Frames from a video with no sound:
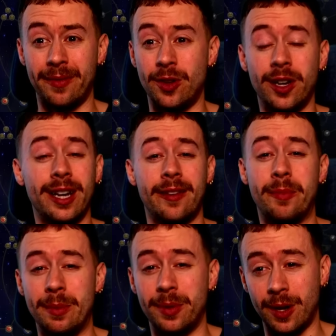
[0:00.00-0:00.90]
If you're going to give
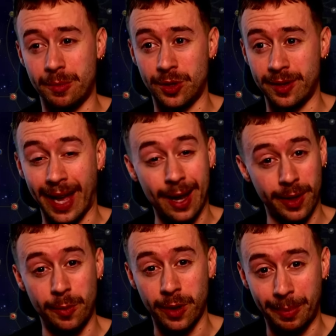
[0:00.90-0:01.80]
people the option of how
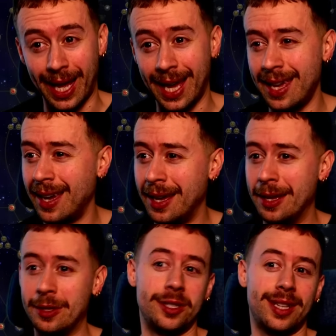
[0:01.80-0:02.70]
they want to play,
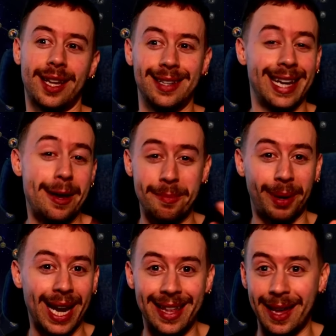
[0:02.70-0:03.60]
just like let them
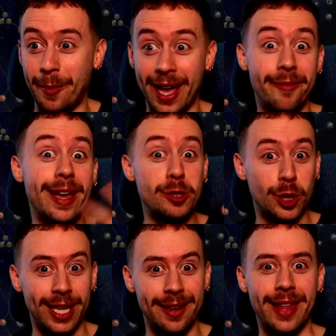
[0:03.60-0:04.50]
play that way
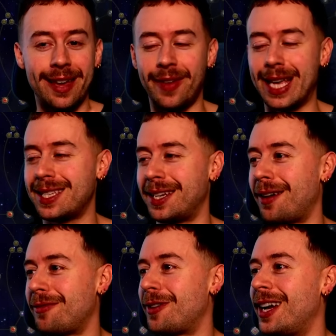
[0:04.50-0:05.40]
eventually if they invest
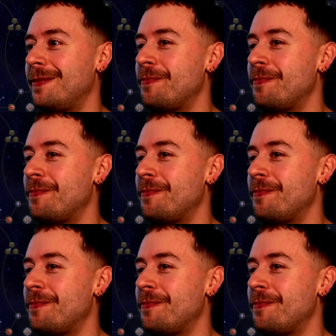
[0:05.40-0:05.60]
enough, right?